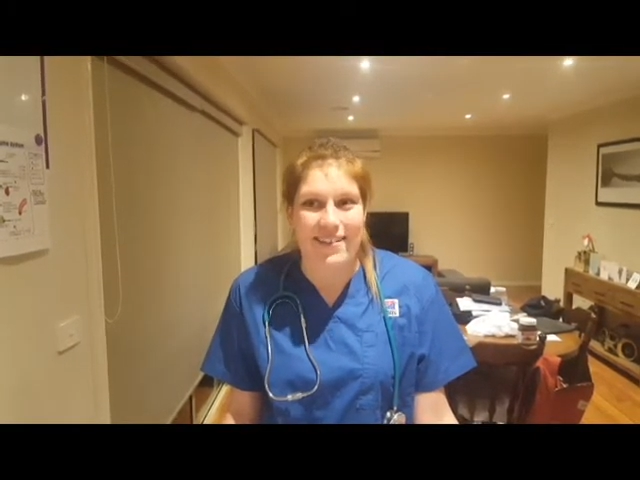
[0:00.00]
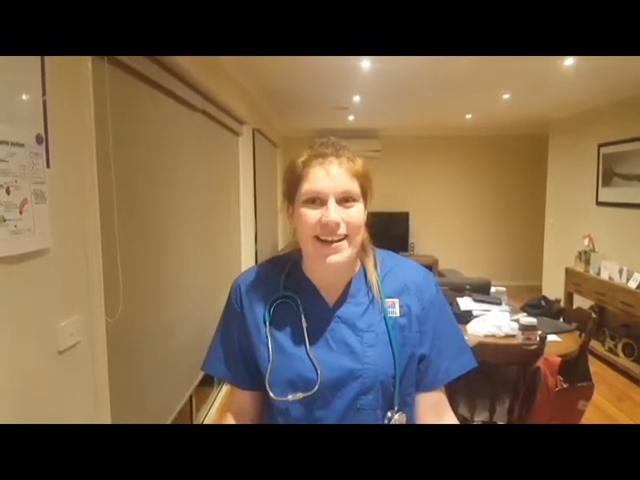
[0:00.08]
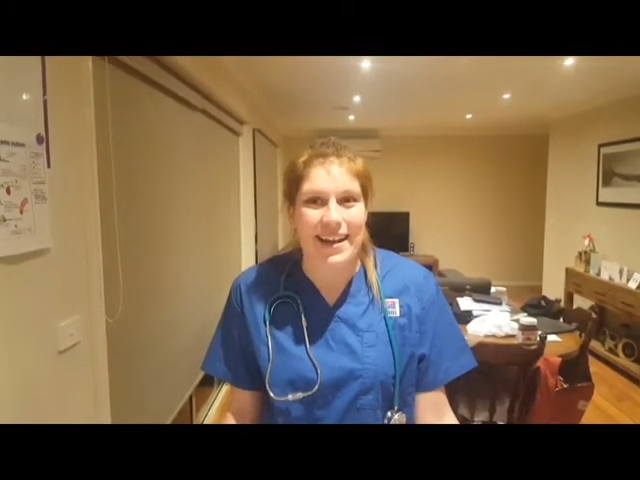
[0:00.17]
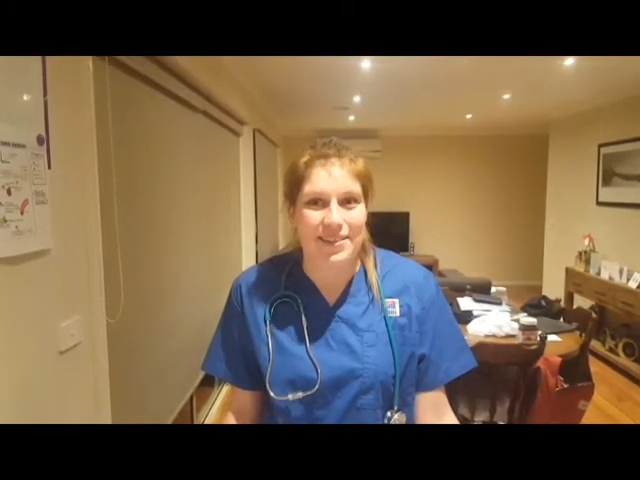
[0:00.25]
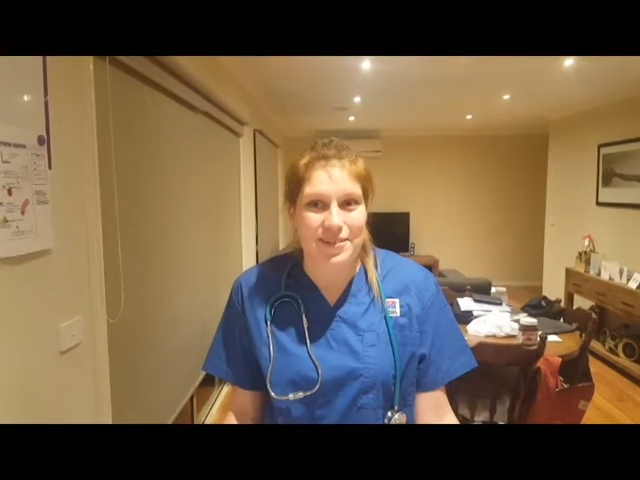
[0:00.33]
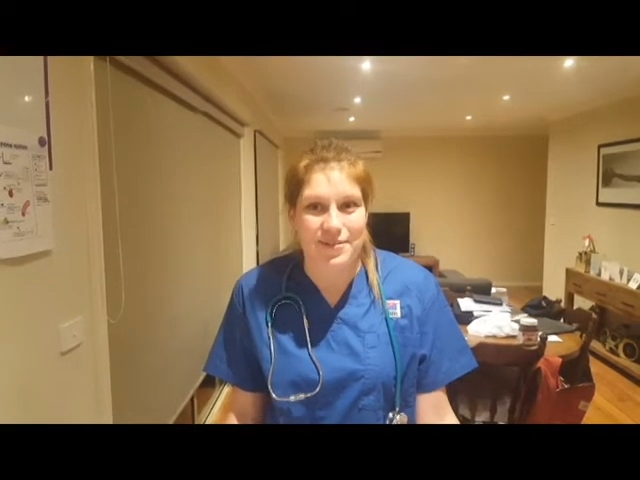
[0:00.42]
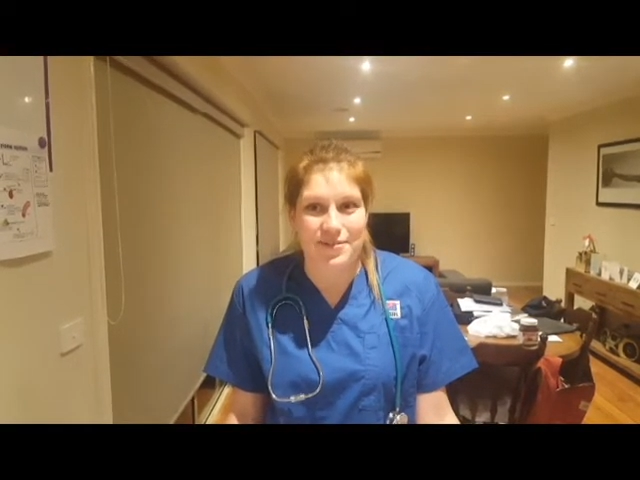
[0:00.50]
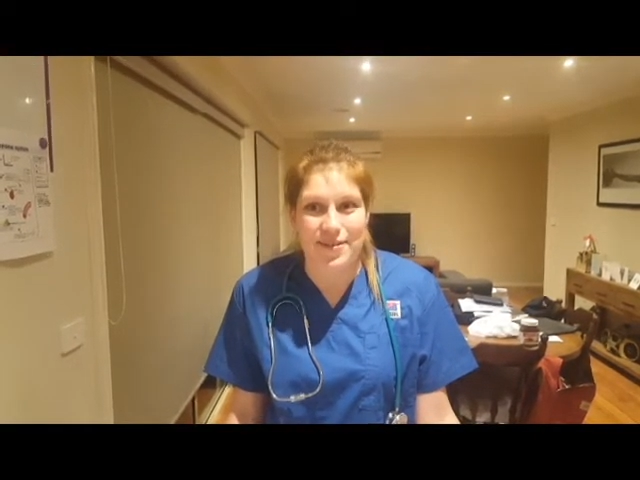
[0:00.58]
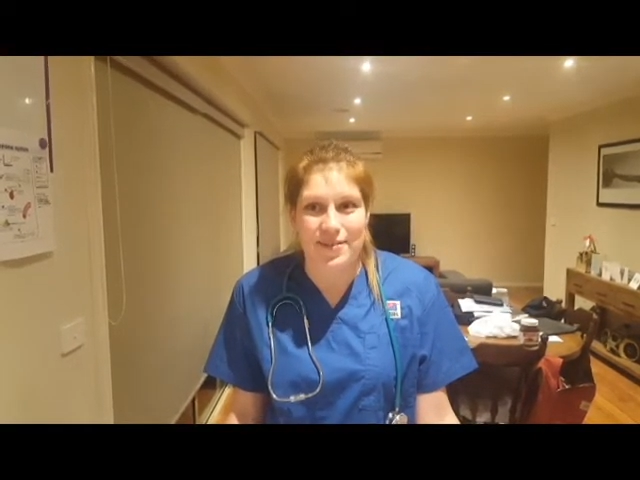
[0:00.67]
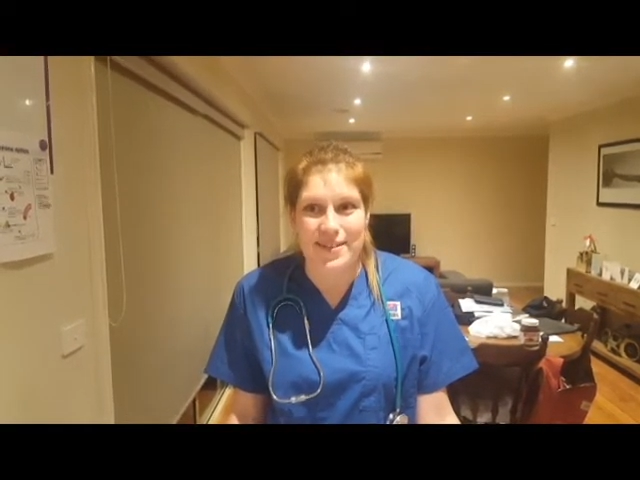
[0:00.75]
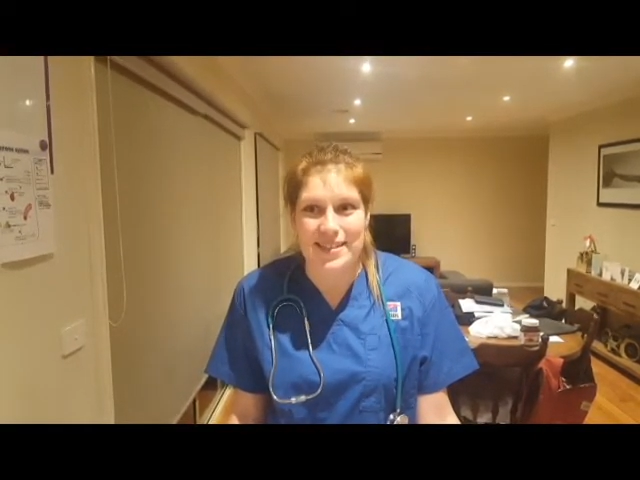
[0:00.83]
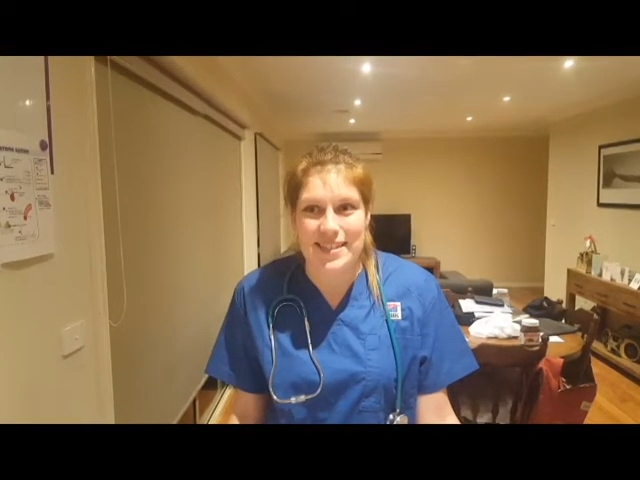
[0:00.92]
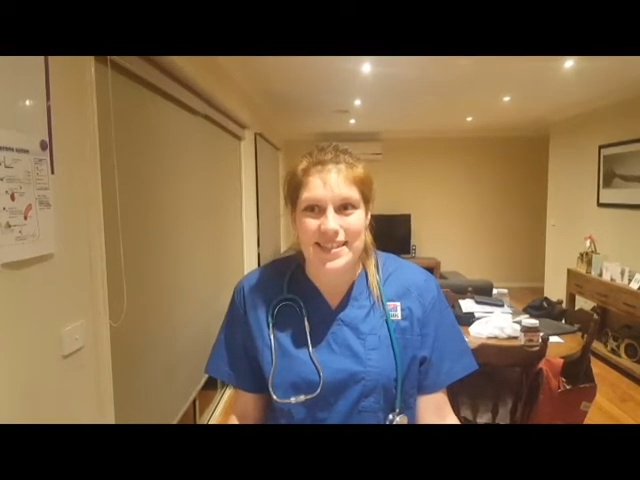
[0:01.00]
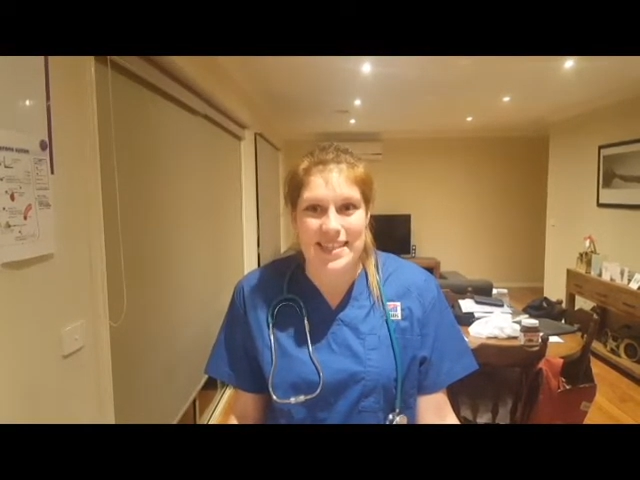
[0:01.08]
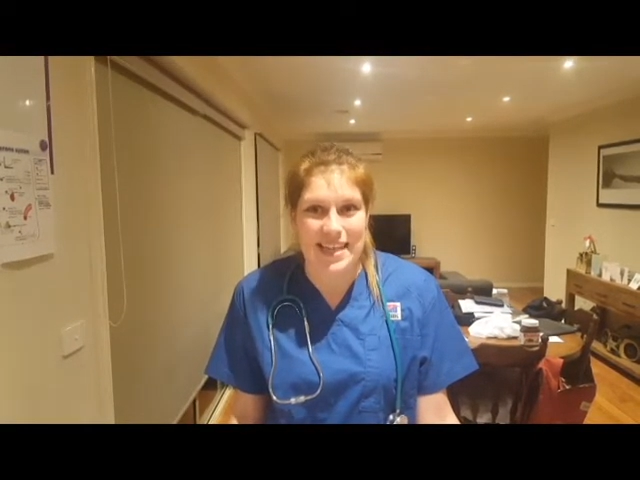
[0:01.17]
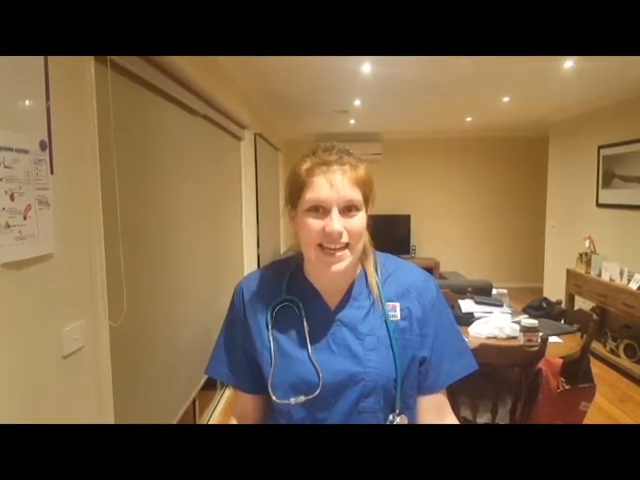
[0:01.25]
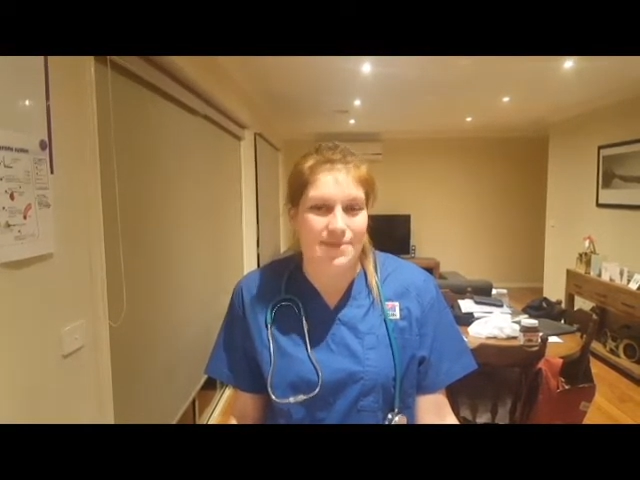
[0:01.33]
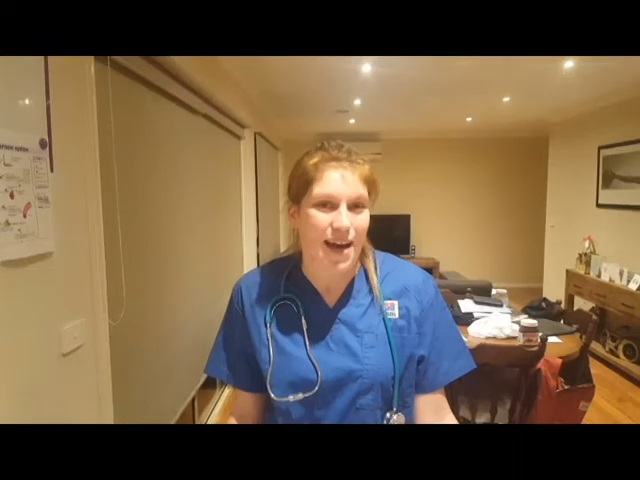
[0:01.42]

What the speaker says: and I look forward to seeing him